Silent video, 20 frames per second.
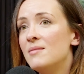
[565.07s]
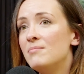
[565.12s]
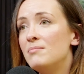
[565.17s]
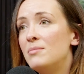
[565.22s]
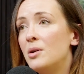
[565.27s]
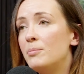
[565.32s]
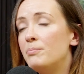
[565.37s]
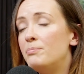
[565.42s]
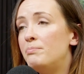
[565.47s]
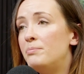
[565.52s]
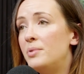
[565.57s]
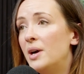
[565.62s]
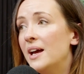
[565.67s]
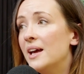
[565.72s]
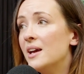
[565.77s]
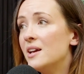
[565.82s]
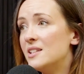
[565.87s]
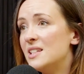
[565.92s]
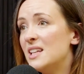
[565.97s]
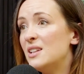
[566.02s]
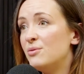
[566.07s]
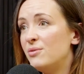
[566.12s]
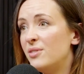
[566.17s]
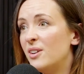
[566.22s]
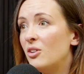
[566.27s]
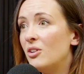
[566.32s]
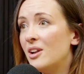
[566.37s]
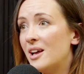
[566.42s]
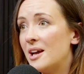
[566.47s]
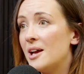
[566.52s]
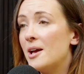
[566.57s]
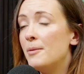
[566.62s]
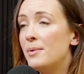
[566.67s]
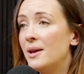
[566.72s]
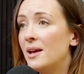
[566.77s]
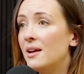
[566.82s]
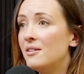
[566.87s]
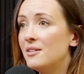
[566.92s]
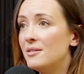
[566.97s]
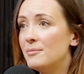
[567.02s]
but it did feel like a bit
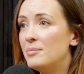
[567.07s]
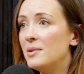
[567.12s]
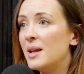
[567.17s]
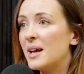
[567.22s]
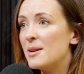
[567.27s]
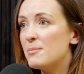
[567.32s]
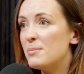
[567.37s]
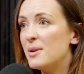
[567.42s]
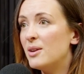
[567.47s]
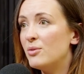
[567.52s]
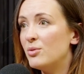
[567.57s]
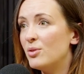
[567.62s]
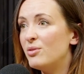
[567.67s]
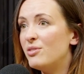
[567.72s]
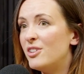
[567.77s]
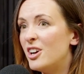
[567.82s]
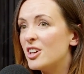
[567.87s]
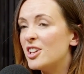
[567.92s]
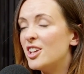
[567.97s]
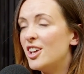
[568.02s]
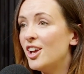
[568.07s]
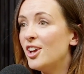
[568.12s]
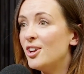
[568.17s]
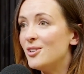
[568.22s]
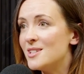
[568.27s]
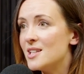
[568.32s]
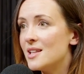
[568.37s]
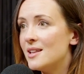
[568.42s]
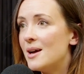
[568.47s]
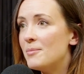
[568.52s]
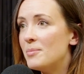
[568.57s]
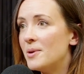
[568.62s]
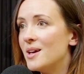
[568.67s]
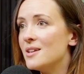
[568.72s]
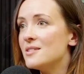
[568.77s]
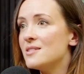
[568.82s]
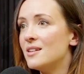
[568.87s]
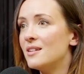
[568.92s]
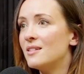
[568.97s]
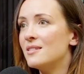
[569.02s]
of a fuck you to that
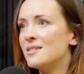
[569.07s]
person.